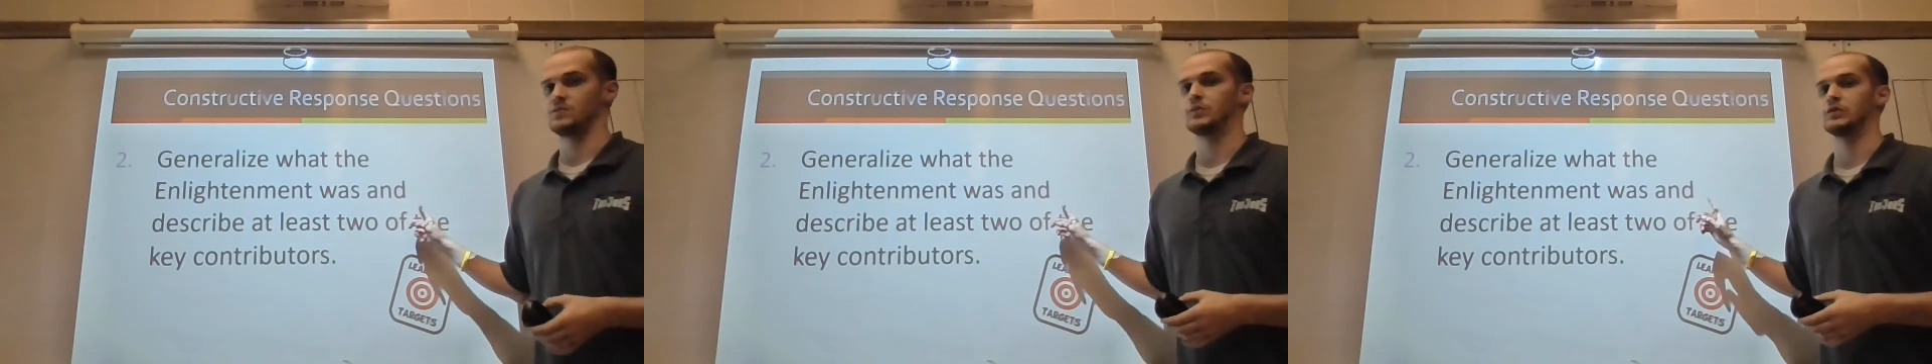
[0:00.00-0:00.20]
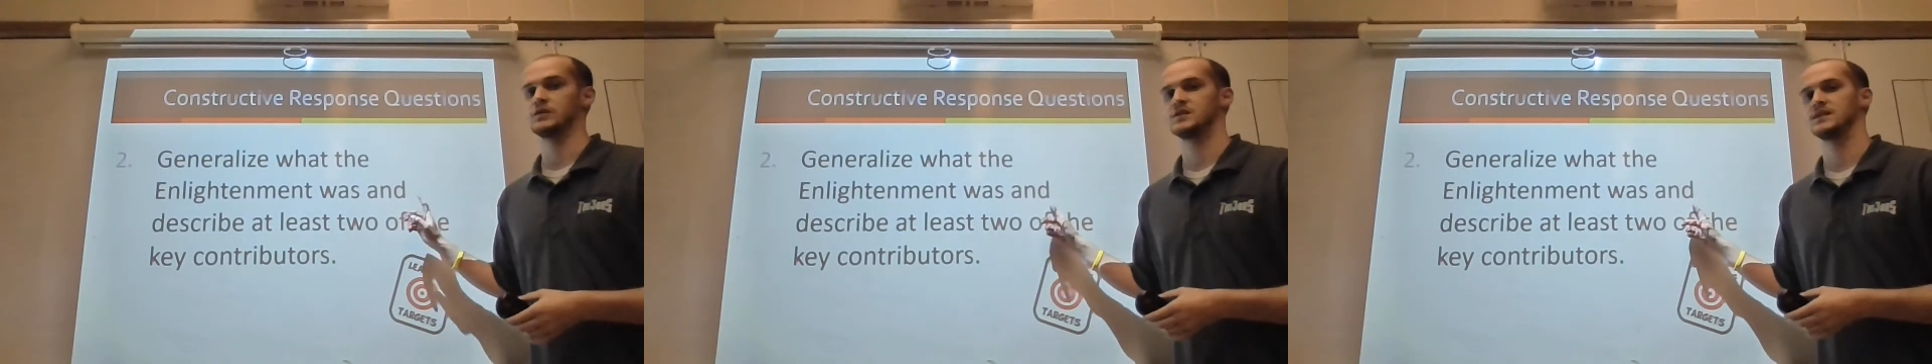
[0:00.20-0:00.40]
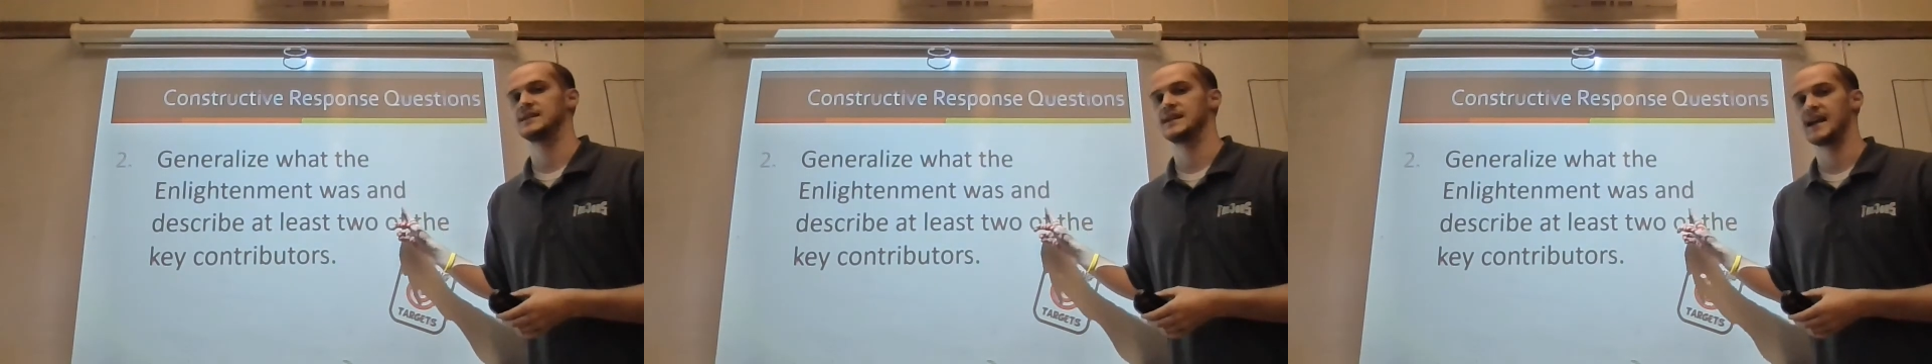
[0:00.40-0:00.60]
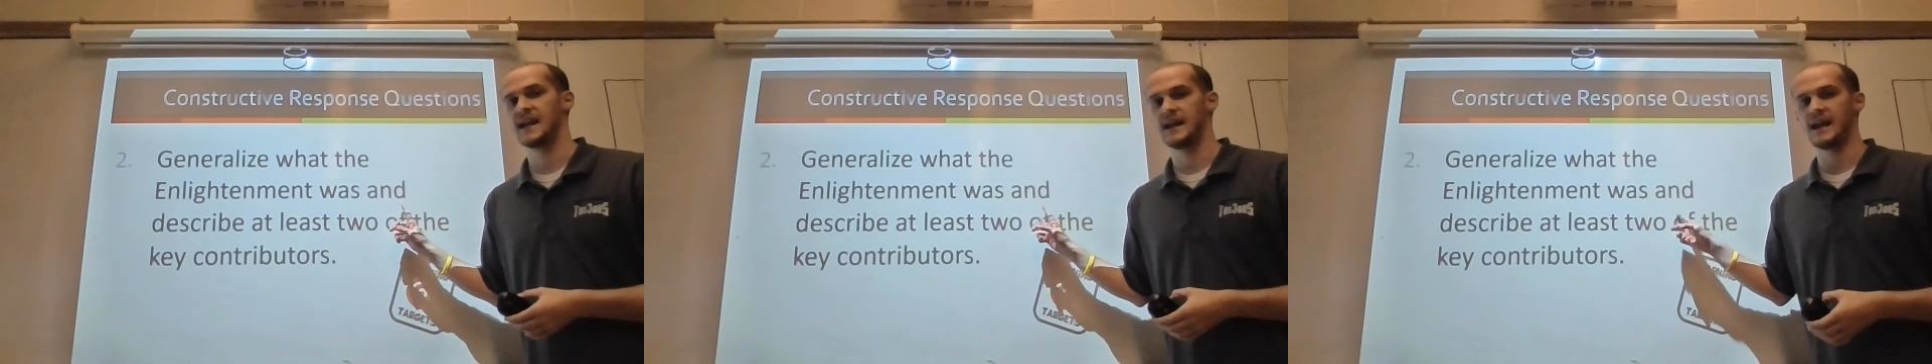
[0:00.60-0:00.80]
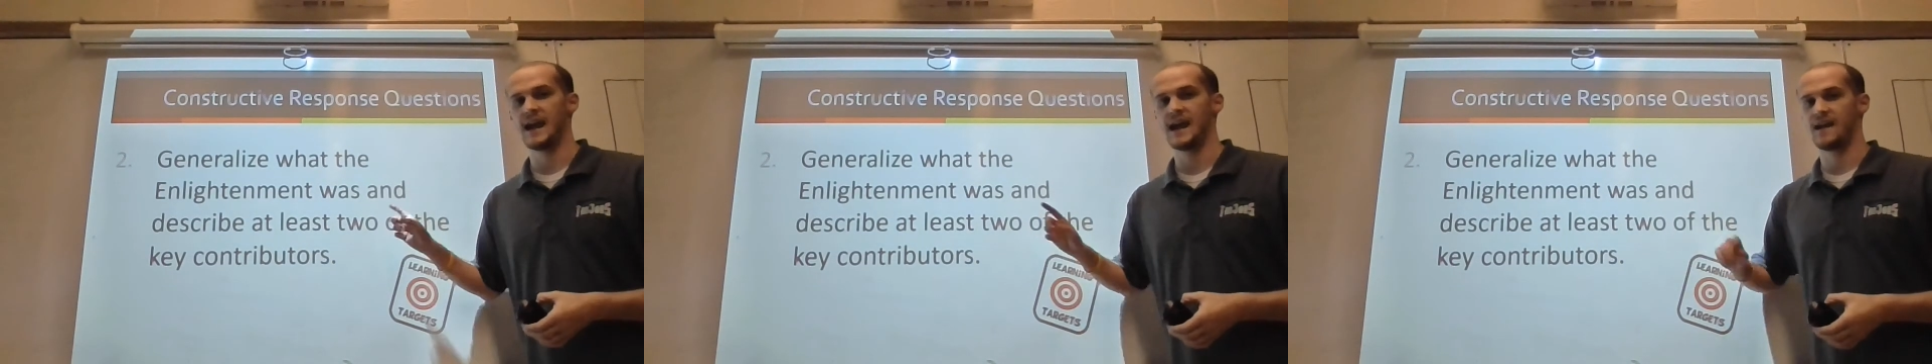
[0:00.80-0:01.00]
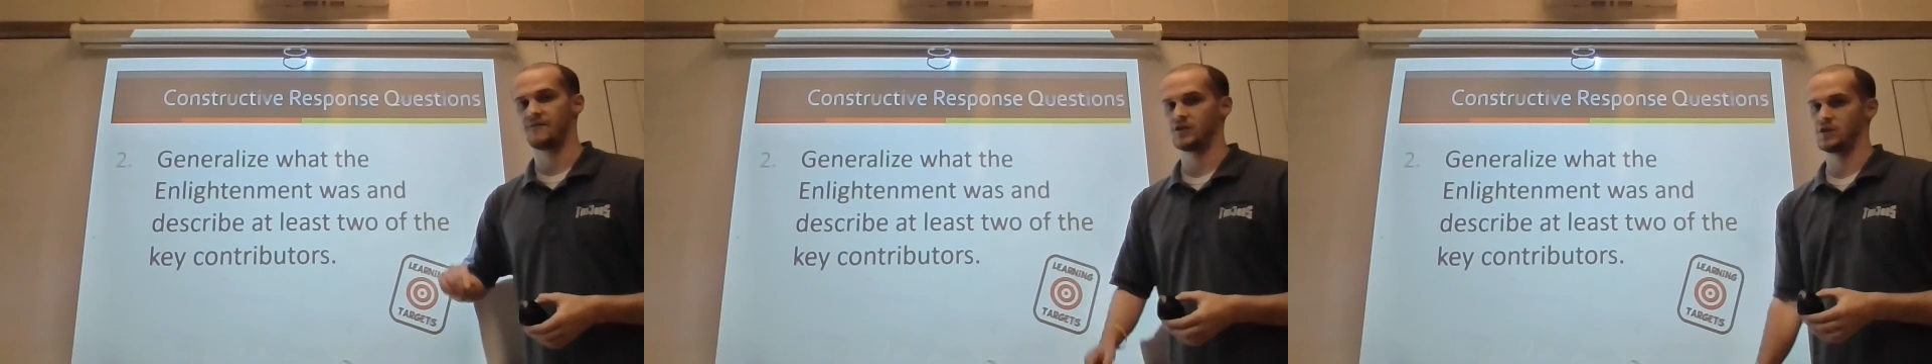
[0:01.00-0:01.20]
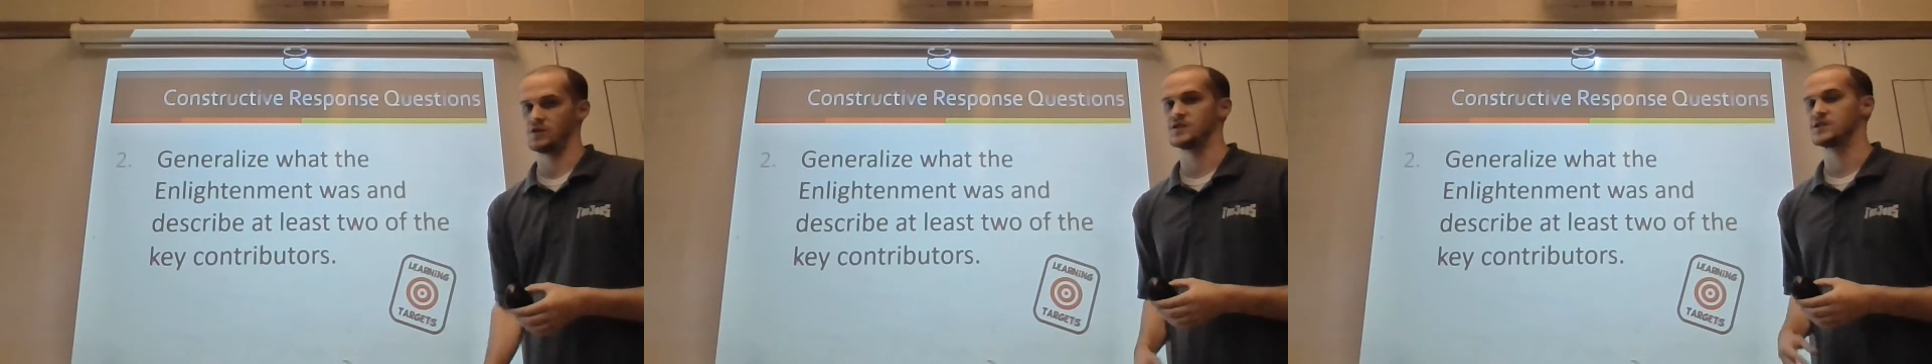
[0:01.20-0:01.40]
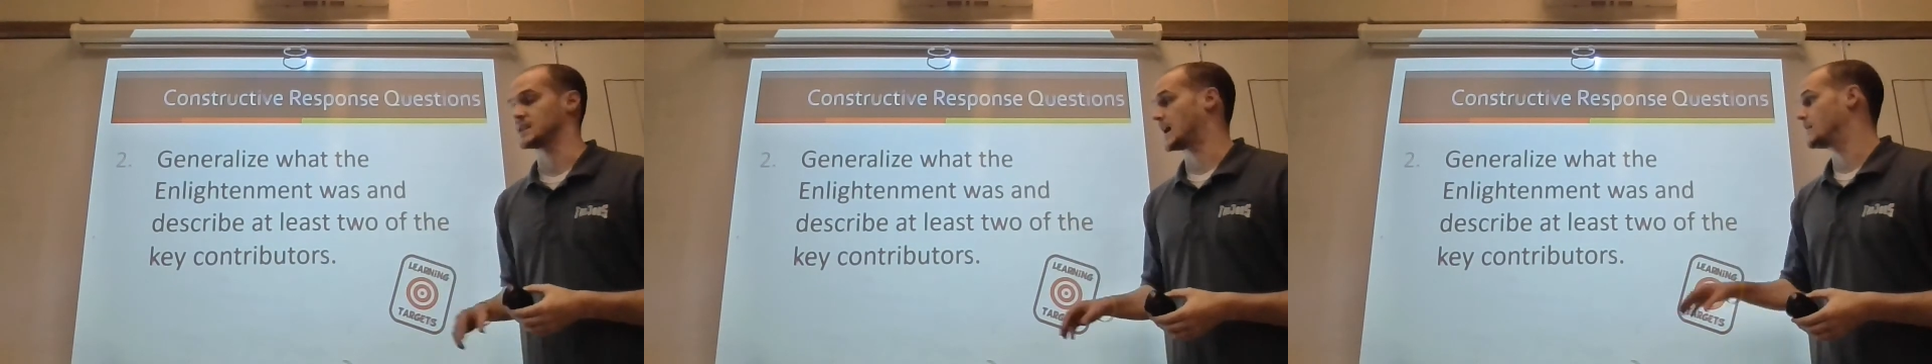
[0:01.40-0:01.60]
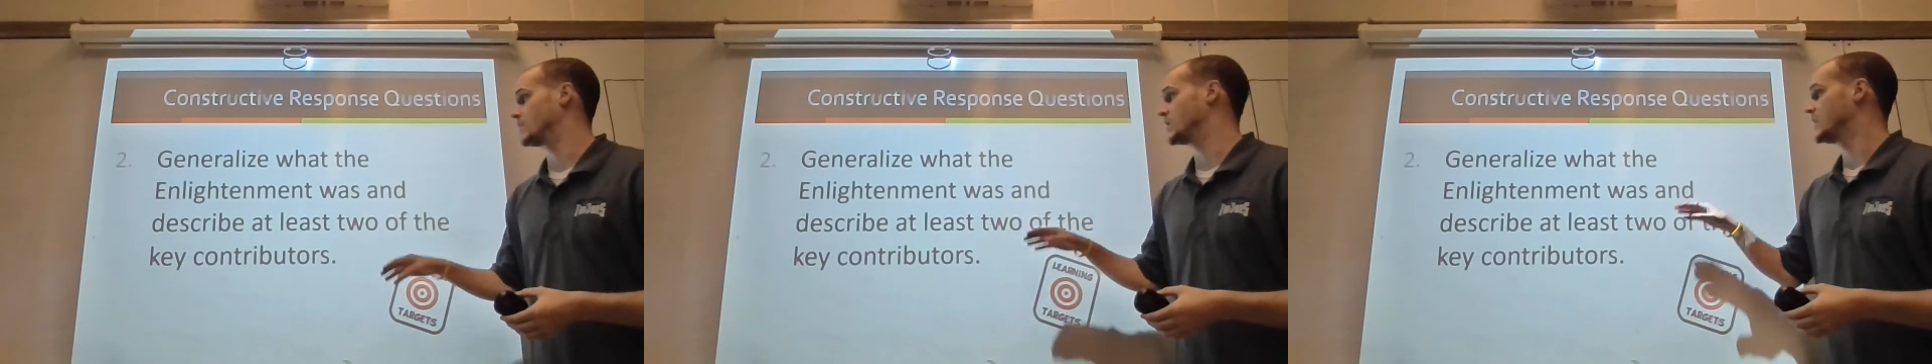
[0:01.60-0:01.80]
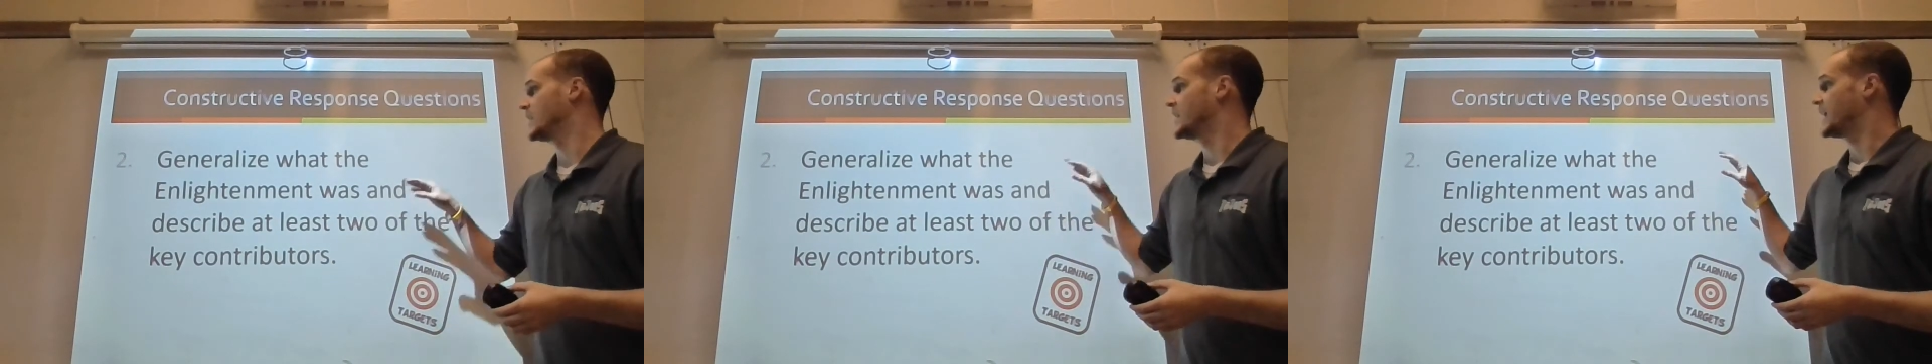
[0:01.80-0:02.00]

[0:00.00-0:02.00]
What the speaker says: board today after your assignment